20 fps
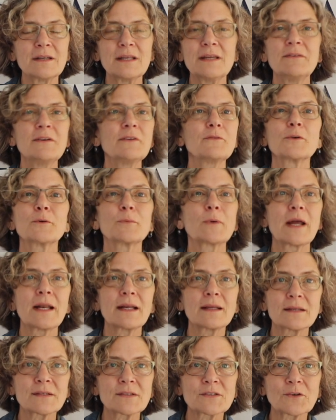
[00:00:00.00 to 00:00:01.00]
Even if we're
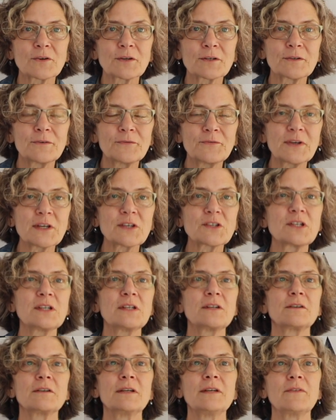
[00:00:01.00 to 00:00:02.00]
writing historical
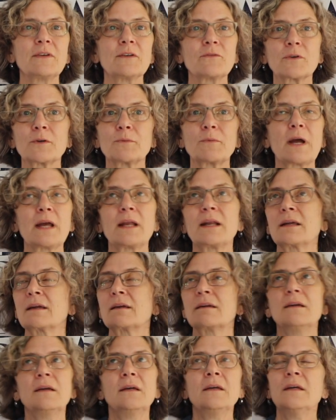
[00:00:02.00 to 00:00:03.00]
fiction, or even if we're
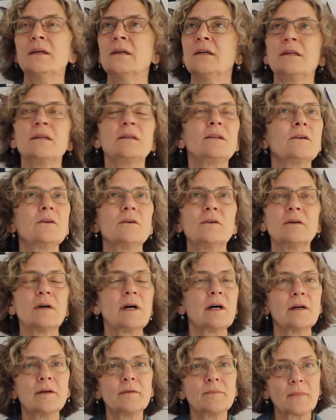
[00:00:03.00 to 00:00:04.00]
writing, you know,
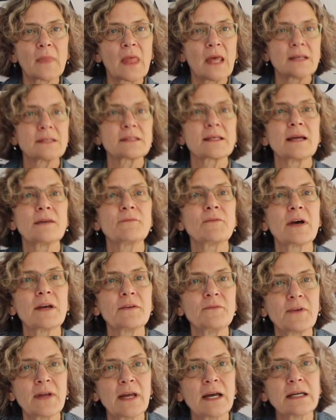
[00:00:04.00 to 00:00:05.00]
sci-fi
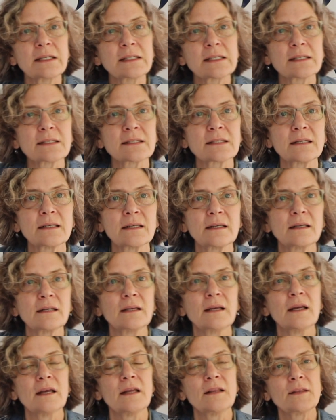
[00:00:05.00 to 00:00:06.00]
fantasy,
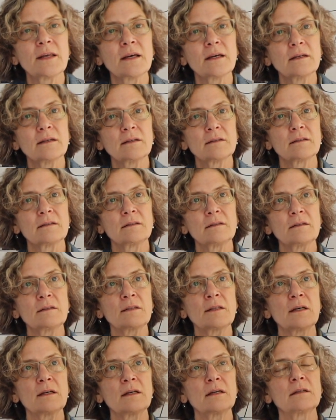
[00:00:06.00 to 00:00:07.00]

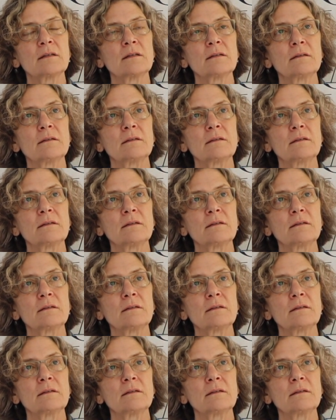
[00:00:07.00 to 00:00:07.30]
the